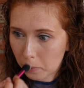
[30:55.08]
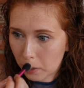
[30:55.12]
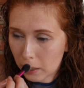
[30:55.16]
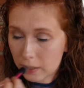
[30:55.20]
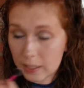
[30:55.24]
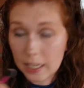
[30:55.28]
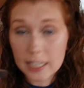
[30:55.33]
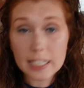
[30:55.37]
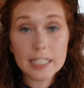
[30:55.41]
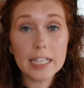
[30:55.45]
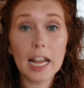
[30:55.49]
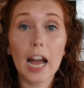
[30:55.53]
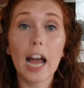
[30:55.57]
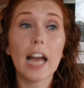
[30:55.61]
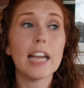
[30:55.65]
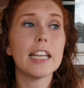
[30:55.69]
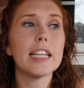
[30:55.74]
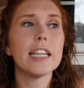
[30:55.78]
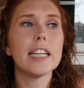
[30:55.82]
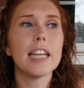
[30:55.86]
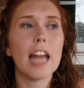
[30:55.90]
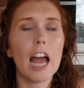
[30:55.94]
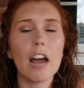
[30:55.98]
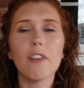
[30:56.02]
Cause
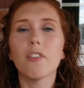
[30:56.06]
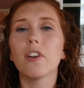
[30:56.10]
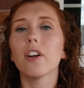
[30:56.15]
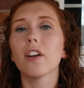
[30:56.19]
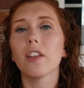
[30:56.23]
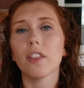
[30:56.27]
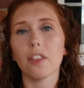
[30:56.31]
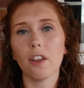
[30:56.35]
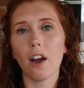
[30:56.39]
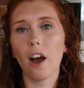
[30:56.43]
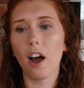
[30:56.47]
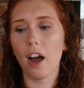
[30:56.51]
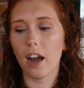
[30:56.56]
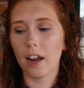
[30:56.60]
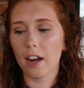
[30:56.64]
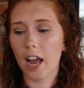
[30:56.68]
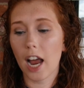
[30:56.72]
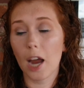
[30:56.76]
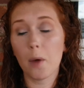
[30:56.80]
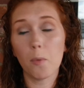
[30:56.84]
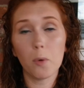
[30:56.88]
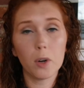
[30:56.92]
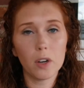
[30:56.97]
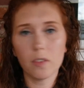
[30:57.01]
I never thought
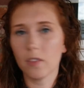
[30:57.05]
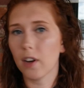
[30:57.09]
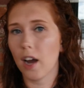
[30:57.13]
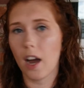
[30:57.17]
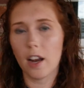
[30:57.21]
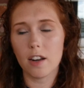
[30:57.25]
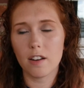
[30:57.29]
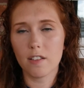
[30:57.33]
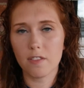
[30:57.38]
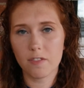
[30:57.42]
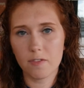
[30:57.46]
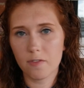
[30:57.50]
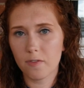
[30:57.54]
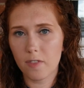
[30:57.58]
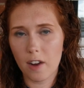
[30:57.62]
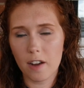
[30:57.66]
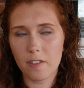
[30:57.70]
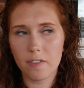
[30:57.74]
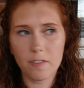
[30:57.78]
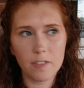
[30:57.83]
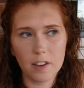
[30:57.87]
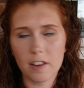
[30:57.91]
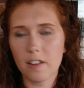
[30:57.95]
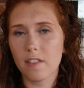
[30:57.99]
I would have gotten
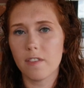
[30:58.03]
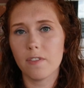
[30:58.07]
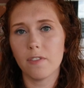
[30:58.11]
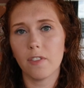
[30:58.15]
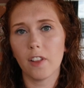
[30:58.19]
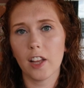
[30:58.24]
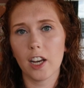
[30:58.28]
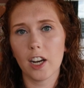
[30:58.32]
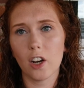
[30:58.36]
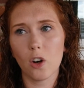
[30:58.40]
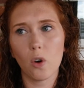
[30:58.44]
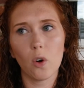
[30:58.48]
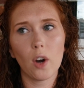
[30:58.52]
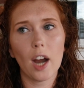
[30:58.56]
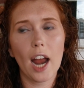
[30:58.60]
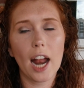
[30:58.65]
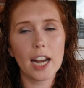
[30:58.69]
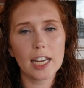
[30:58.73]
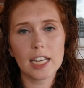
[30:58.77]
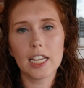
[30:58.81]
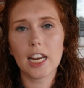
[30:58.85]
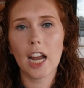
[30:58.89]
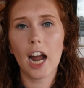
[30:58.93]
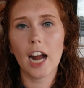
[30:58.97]
a fit and flare or
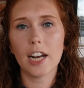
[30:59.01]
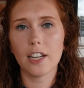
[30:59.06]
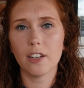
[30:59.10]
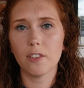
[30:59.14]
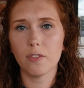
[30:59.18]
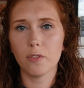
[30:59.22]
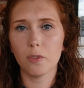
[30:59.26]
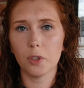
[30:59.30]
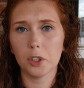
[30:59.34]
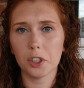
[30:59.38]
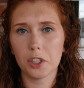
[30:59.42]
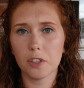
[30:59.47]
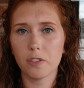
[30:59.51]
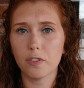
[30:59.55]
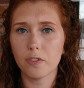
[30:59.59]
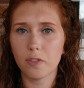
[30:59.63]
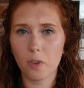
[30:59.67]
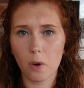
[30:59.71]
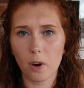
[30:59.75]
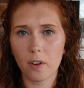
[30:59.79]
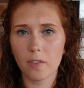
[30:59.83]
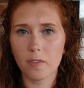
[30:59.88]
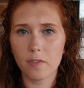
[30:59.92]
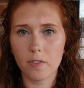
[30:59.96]
any kind of really
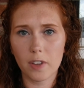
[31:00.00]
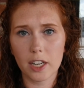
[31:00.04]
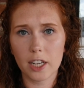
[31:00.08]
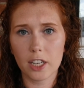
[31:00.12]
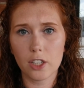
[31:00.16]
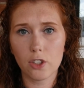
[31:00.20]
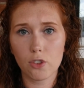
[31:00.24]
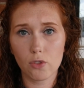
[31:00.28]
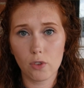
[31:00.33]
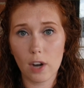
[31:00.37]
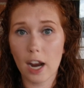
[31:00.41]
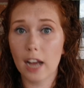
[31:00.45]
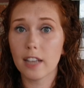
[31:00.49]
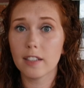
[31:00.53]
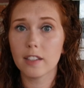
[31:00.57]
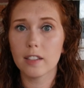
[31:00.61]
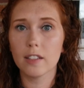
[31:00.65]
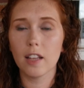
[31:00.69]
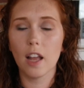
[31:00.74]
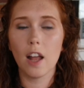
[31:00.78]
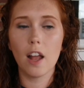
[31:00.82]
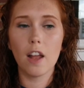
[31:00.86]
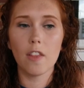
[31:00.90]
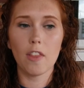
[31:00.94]
form-fitted dress
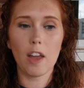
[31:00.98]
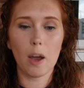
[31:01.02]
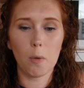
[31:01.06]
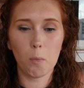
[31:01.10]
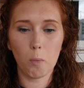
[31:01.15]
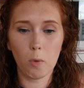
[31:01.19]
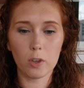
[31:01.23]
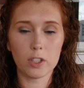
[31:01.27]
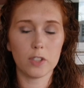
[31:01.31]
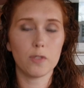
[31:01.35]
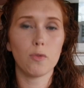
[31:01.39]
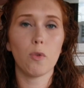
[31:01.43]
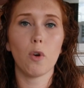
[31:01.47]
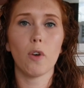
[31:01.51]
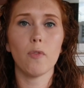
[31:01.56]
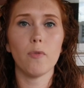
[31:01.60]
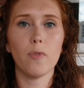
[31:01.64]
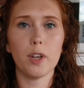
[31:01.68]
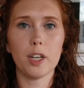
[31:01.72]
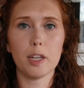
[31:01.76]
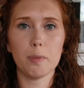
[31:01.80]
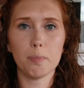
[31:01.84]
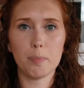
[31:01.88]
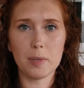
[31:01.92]
that was
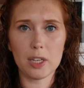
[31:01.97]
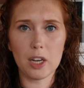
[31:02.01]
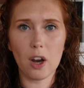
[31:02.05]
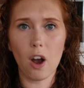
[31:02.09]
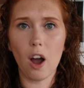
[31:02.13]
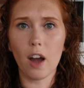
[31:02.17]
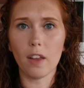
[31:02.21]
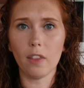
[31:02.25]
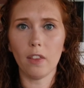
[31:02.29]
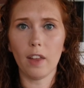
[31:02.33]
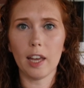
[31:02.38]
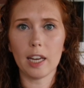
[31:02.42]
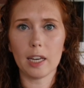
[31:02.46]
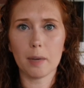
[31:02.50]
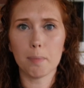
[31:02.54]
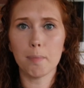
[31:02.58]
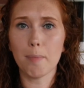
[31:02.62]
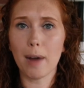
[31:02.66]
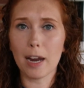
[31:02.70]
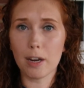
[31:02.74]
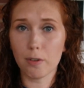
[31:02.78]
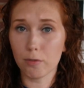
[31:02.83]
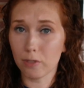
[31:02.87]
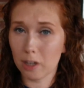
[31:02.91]
form-fitted beyond like
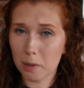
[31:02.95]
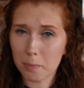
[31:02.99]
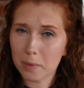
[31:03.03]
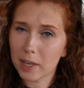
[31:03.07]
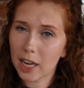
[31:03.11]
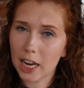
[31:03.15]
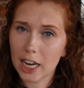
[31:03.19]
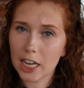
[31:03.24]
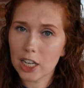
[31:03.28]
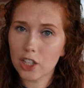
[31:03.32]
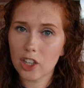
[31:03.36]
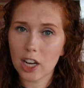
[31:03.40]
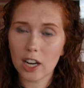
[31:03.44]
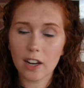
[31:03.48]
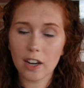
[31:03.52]
my rib cage